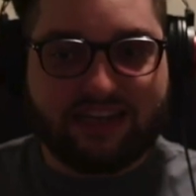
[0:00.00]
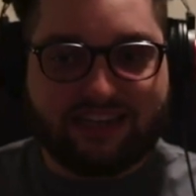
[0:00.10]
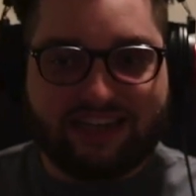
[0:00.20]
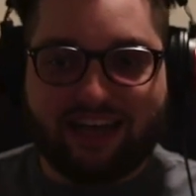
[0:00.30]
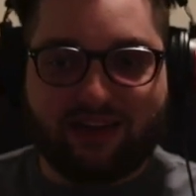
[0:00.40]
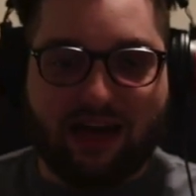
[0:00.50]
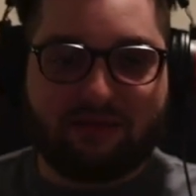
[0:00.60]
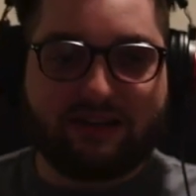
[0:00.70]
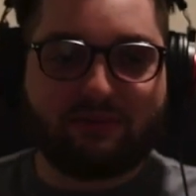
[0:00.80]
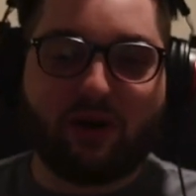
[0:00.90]
Yeah, I
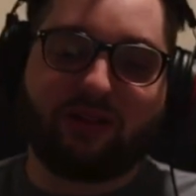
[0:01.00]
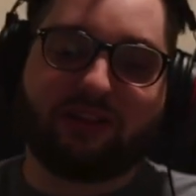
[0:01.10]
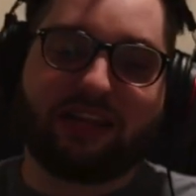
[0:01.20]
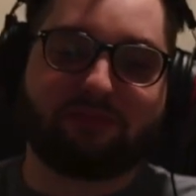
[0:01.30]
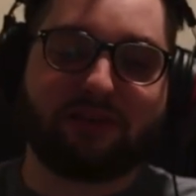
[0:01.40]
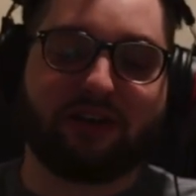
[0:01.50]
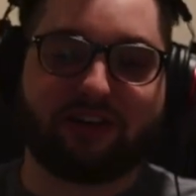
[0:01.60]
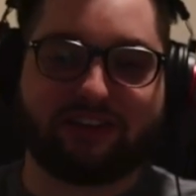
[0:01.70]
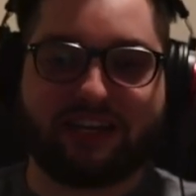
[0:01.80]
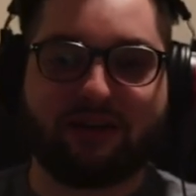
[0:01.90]
mean, well, let's be
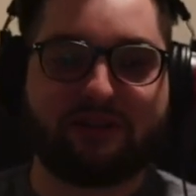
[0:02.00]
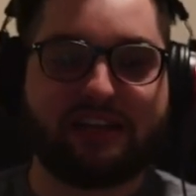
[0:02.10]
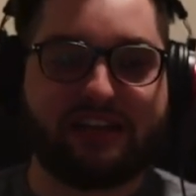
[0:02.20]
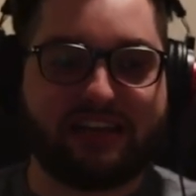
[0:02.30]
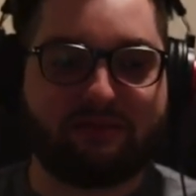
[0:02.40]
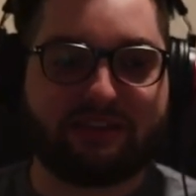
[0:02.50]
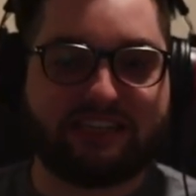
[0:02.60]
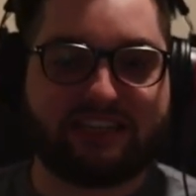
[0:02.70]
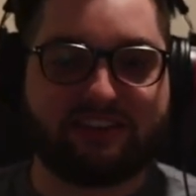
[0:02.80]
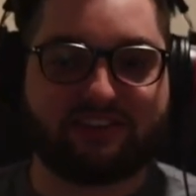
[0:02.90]
honest. How many
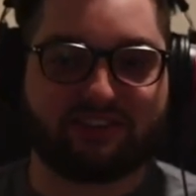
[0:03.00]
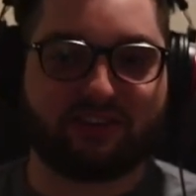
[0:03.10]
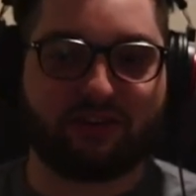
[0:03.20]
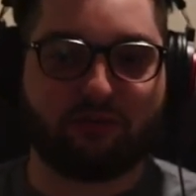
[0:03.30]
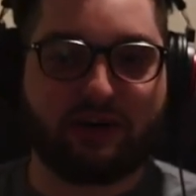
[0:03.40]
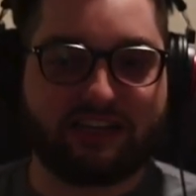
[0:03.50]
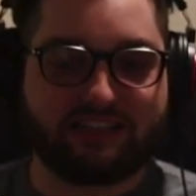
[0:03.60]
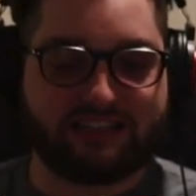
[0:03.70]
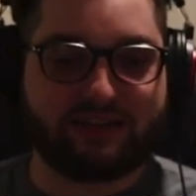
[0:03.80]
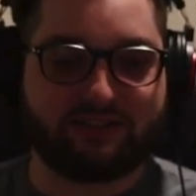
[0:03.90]
deaths occur at
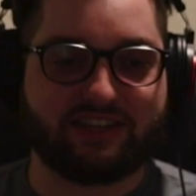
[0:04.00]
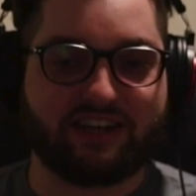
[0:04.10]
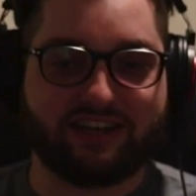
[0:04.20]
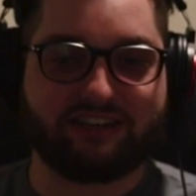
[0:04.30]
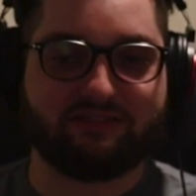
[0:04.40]
weddings outside of